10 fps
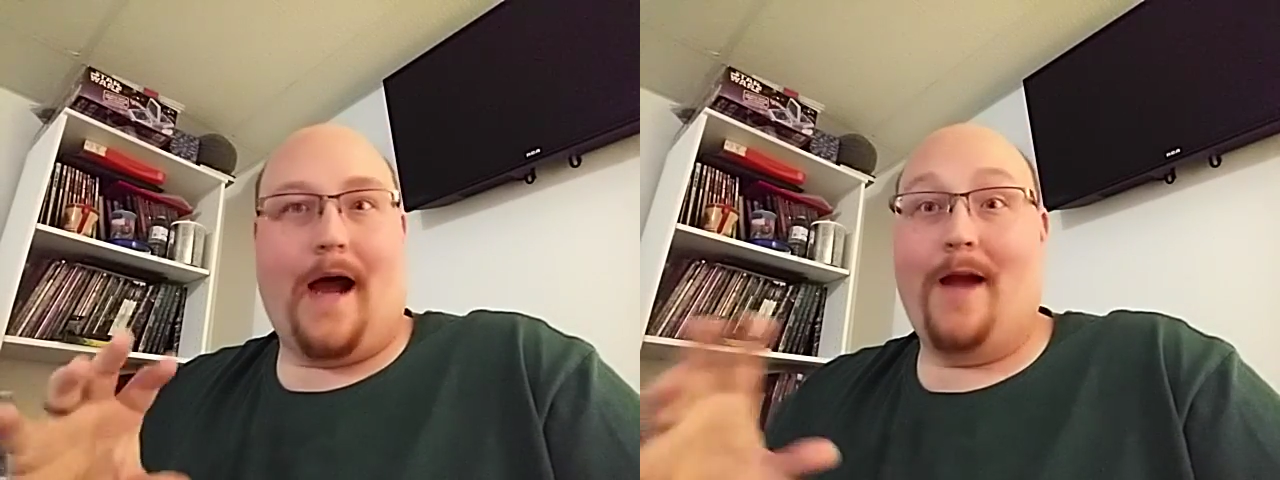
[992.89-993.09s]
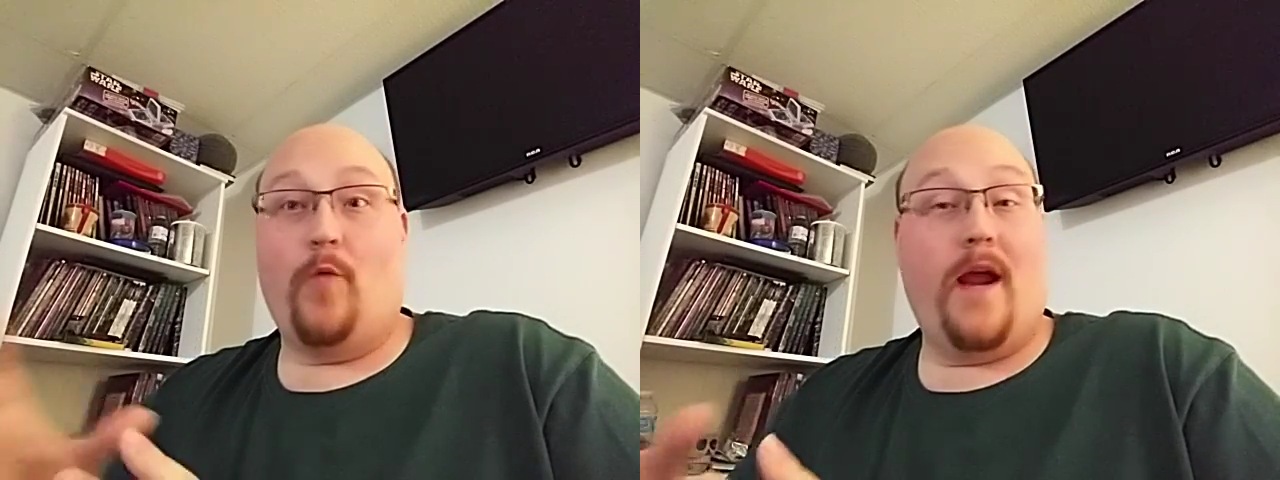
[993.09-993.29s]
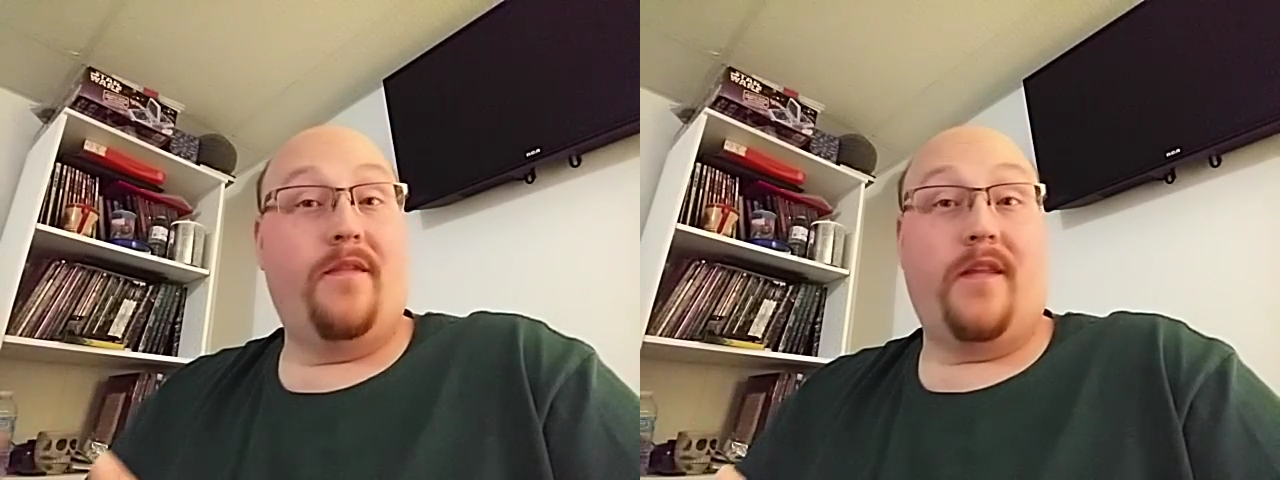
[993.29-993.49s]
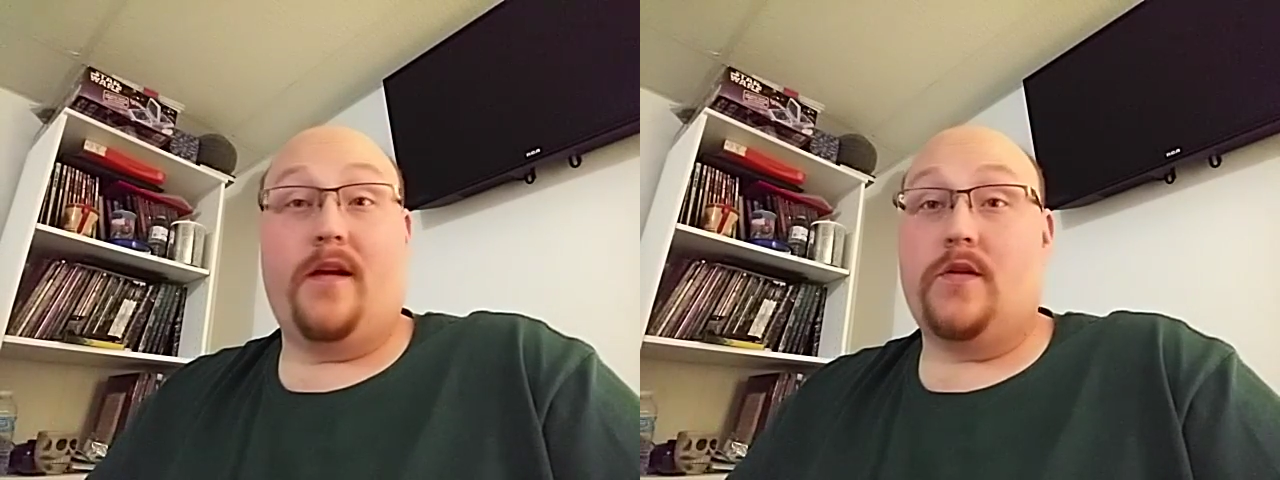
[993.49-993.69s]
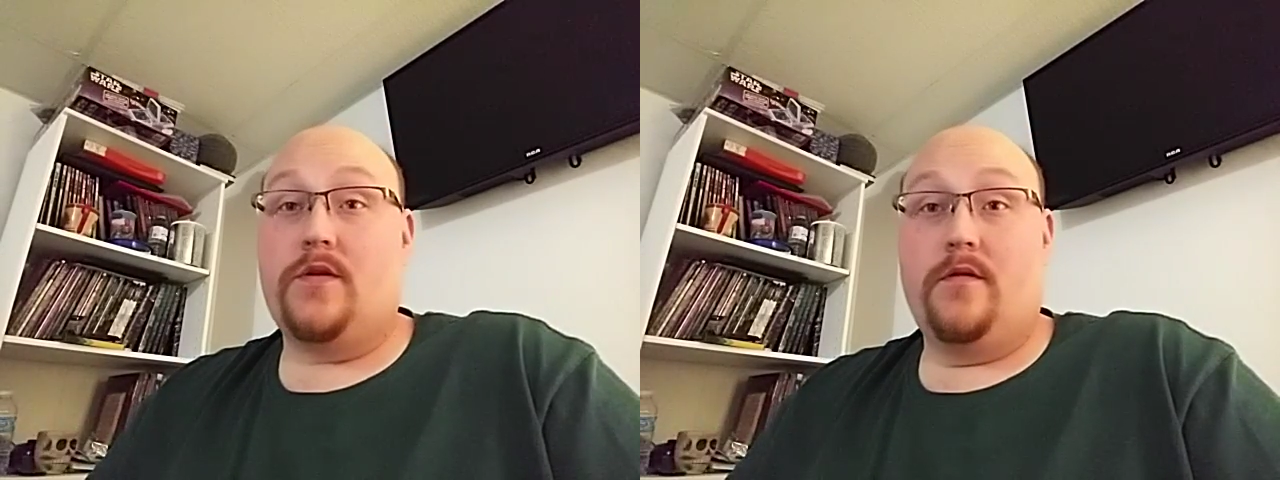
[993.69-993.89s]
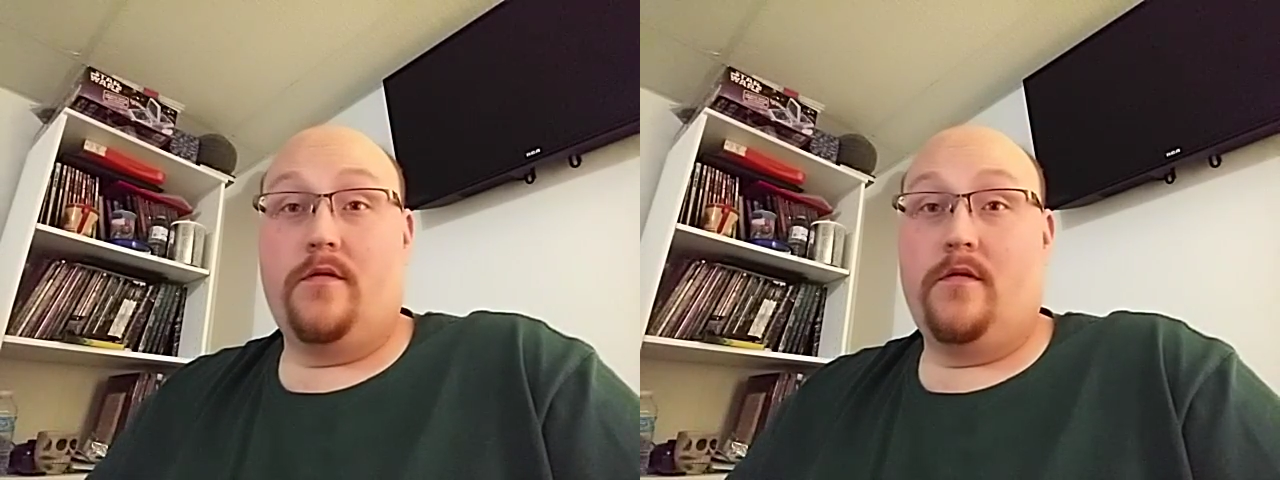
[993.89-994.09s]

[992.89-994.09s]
ran things